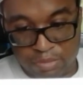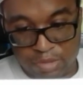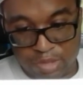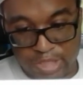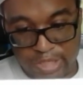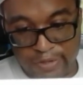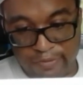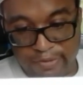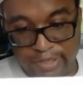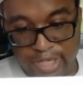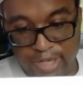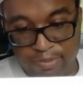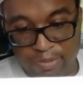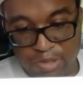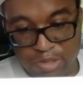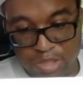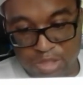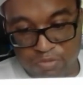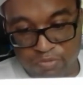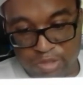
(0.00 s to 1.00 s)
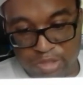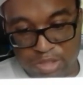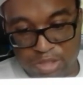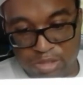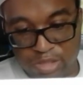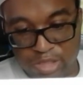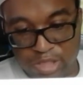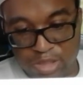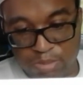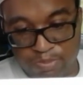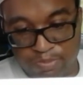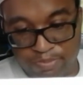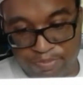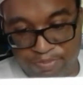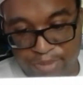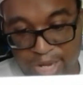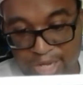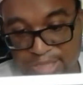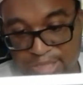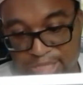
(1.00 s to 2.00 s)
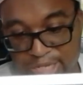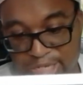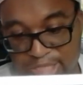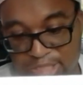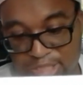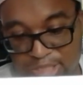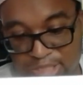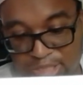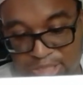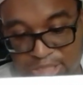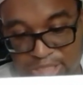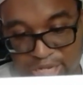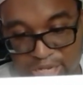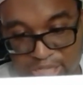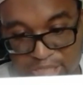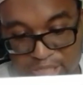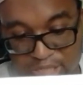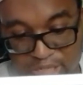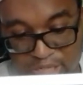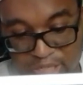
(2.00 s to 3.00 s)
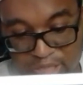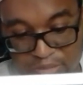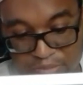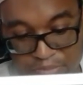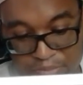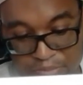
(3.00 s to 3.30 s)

DVD bonus feature is Backstage Disney